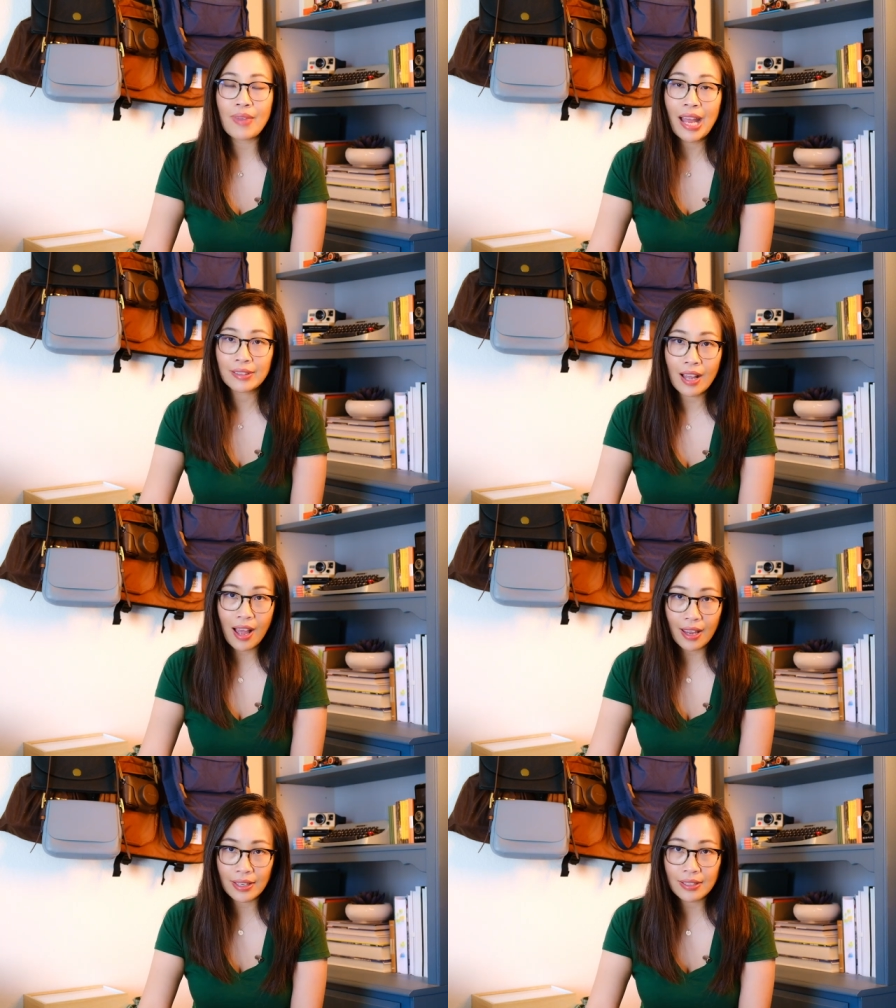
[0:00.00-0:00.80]

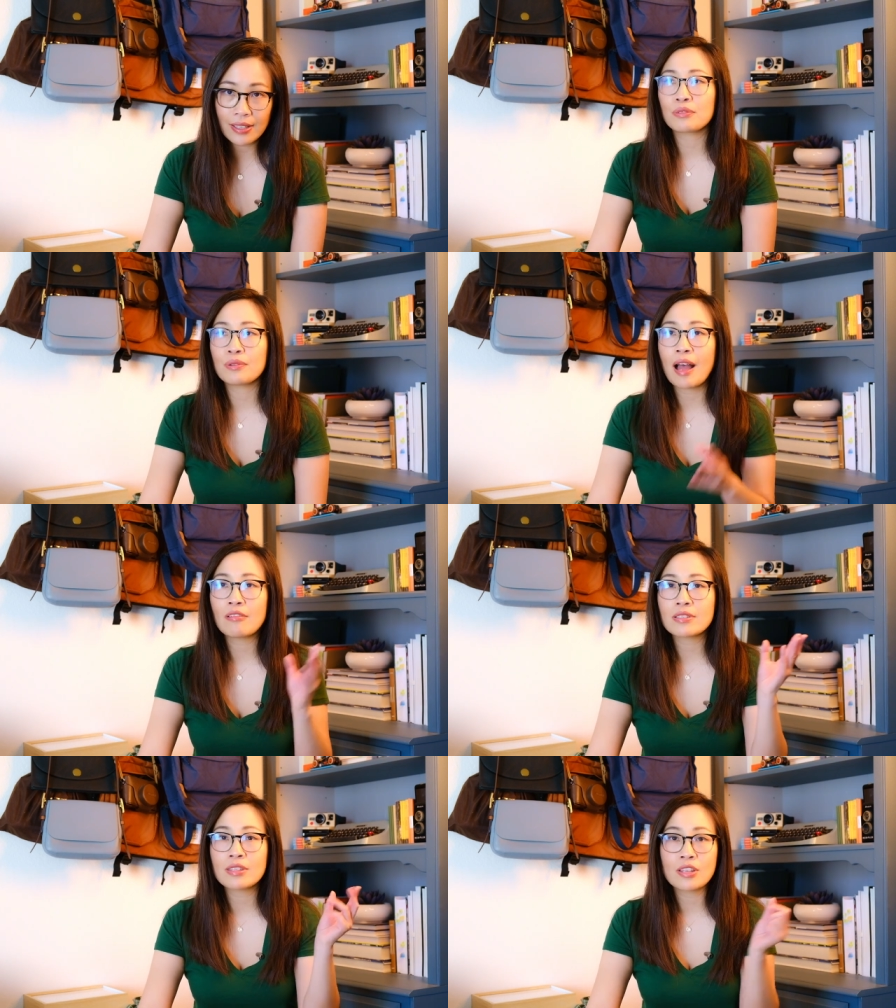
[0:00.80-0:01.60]
mankind
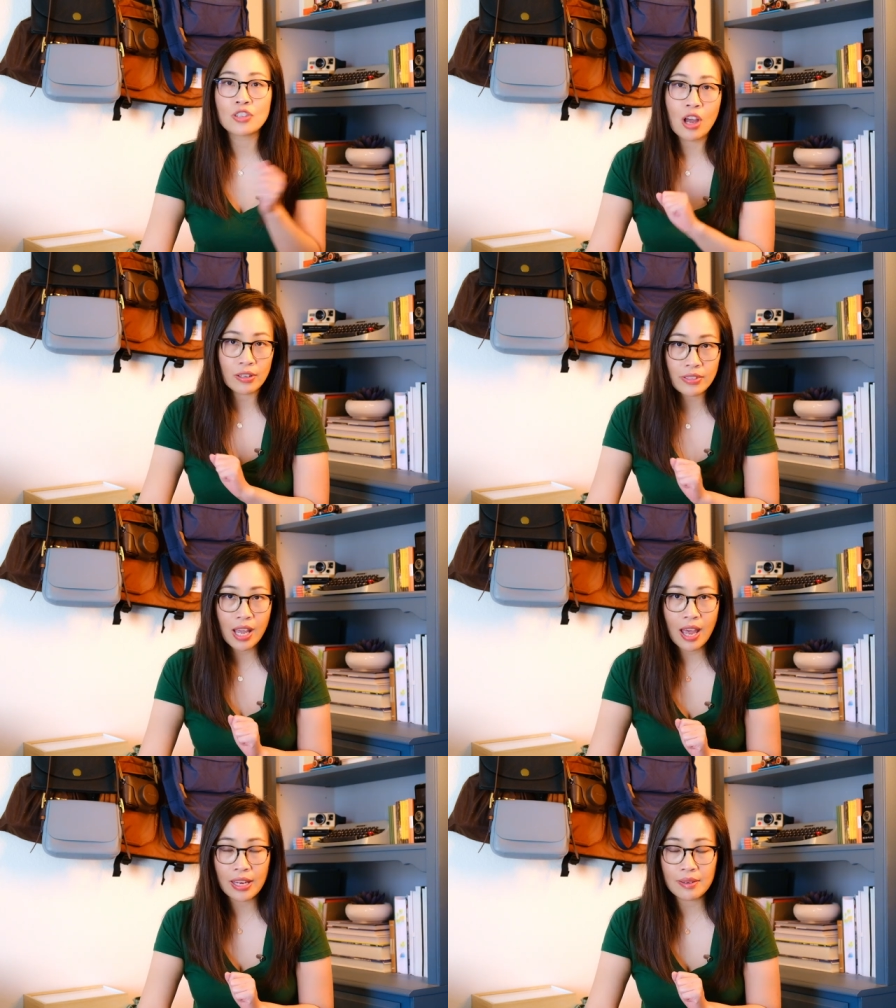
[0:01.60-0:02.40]
throughout the dawn of
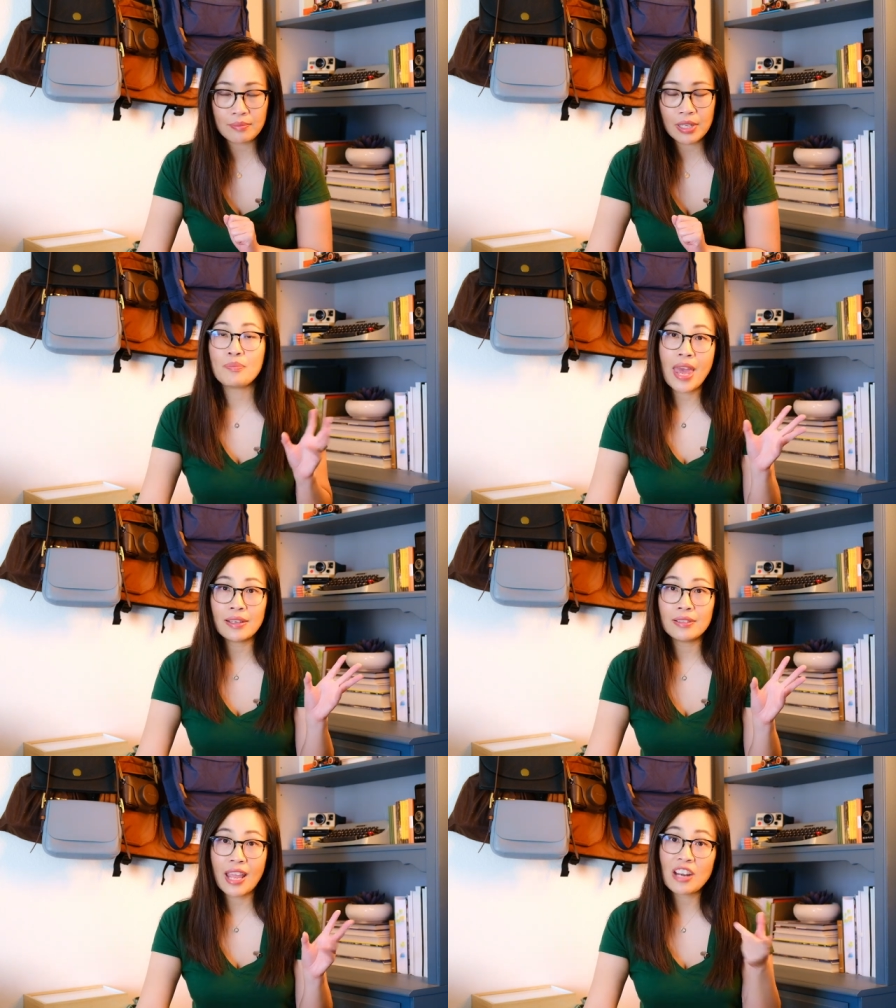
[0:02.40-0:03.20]
time,
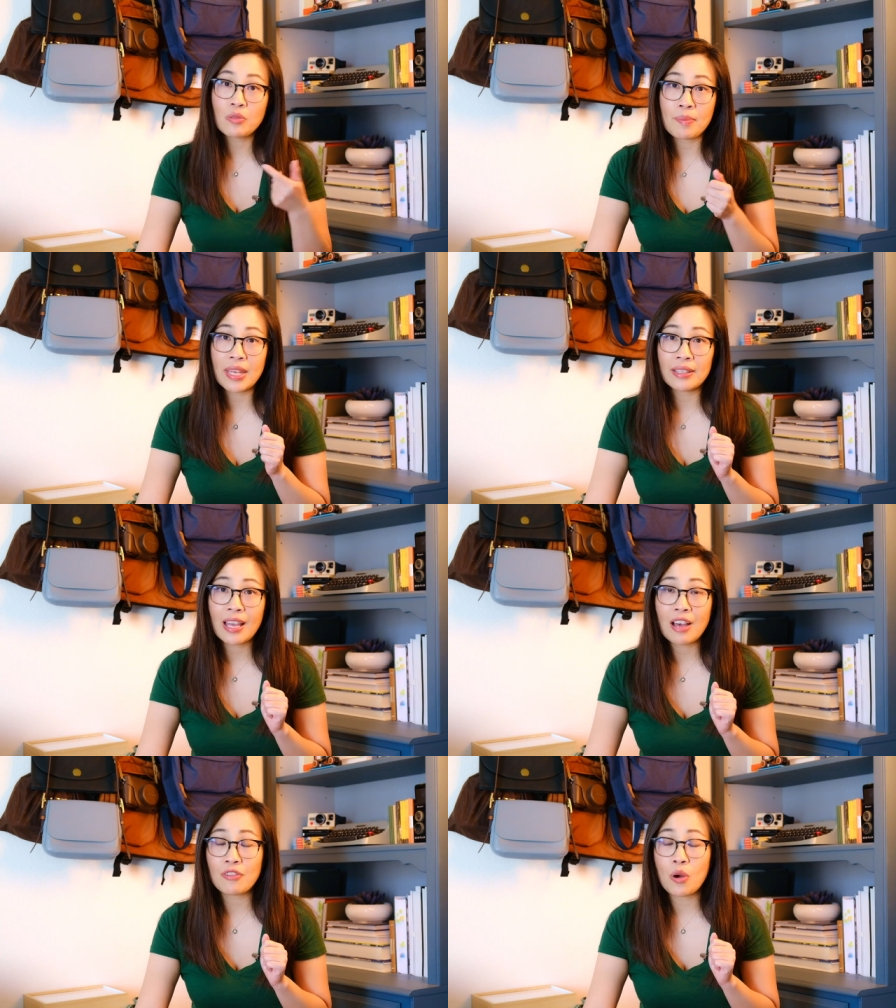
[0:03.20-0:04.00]
men and women
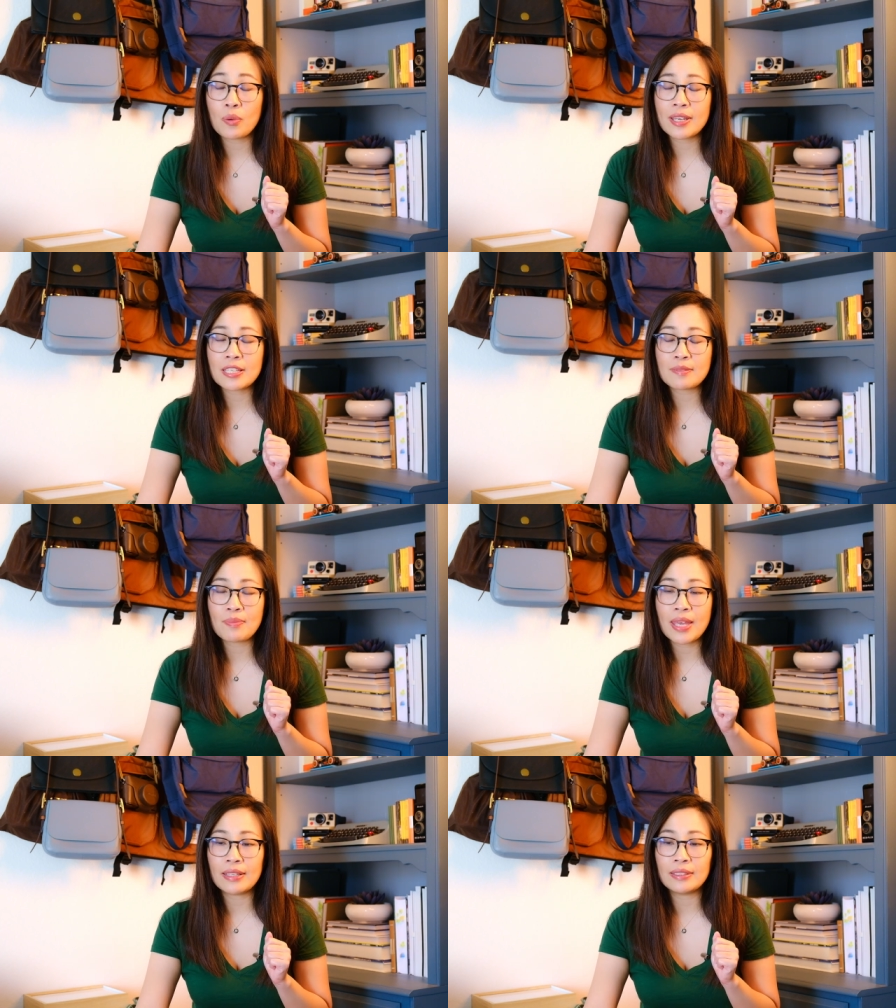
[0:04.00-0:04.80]
have always
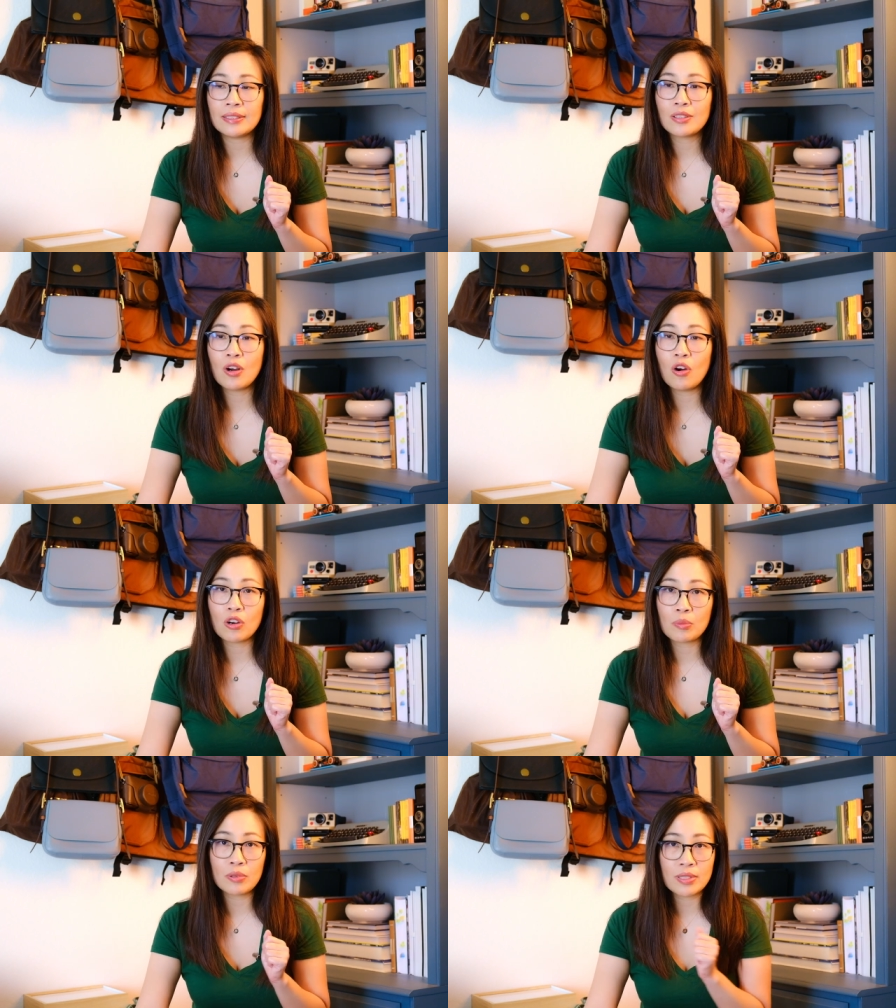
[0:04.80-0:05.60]
been
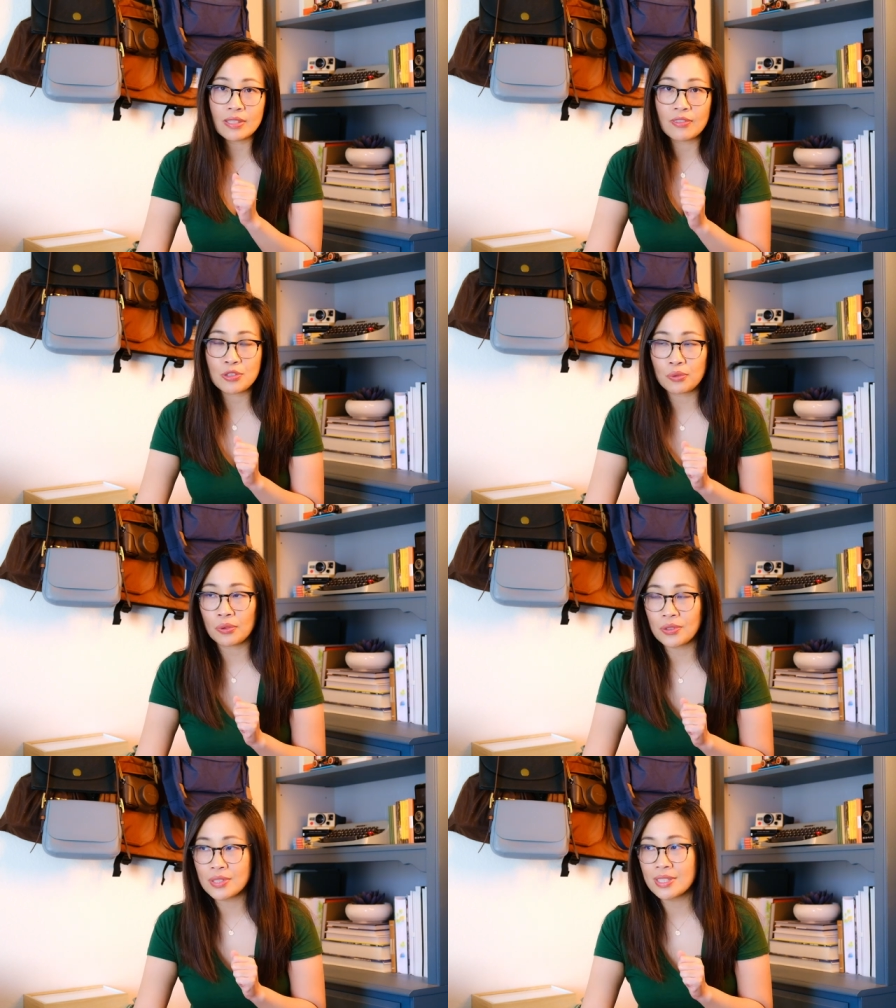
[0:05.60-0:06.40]
horrible individuals
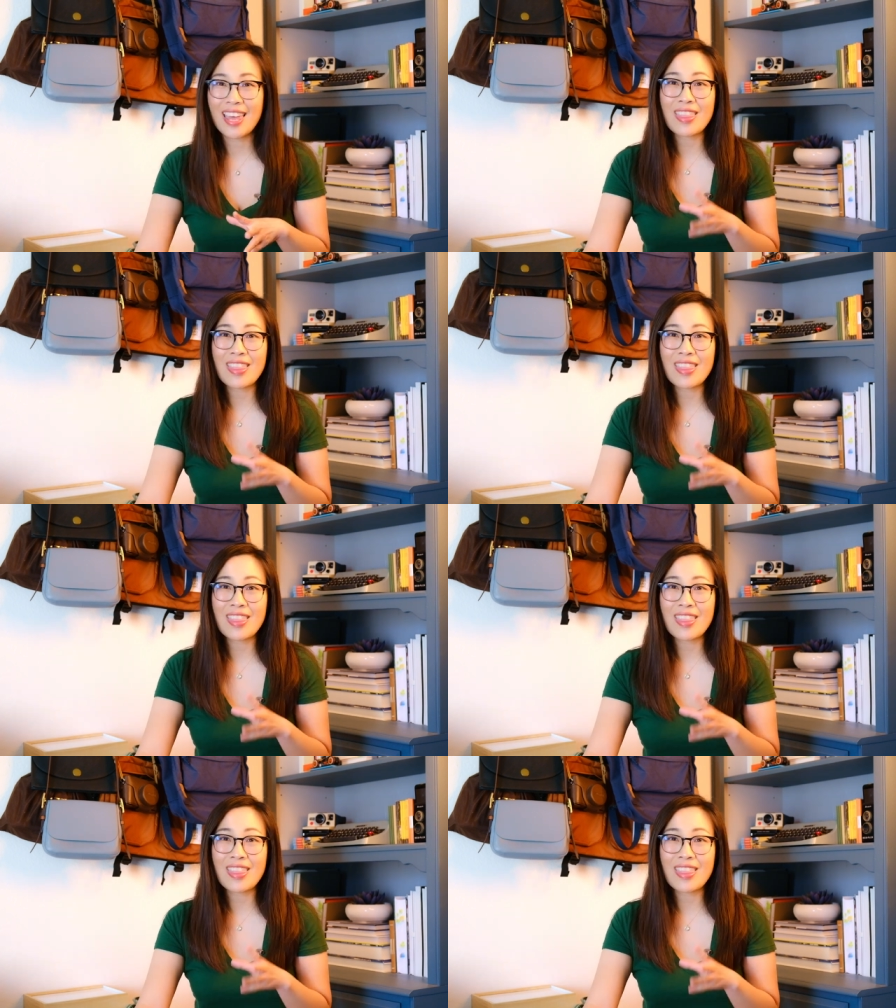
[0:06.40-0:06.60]
individuals.